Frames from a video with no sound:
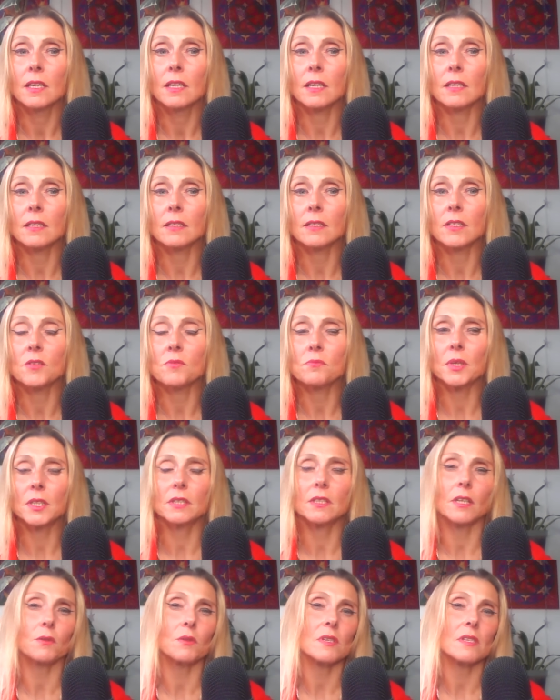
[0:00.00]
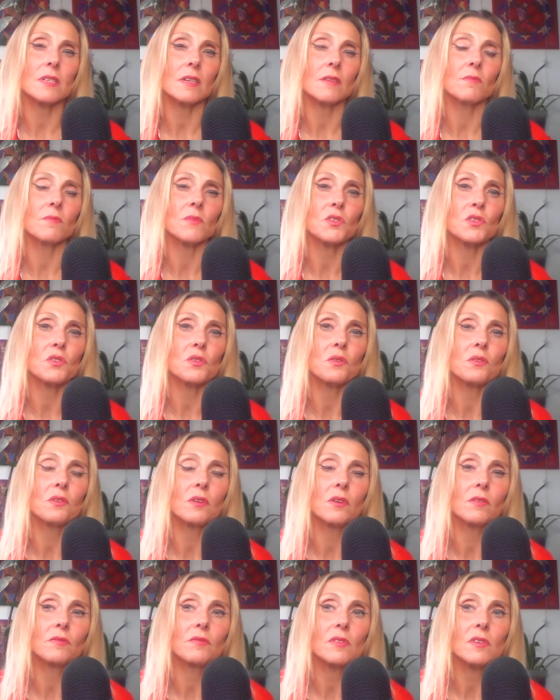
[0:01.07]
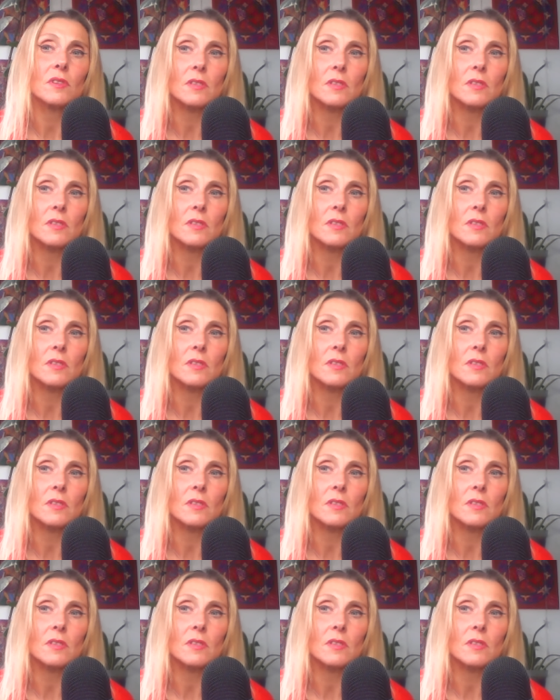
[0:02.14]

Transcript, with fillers: uh, but there were some sort of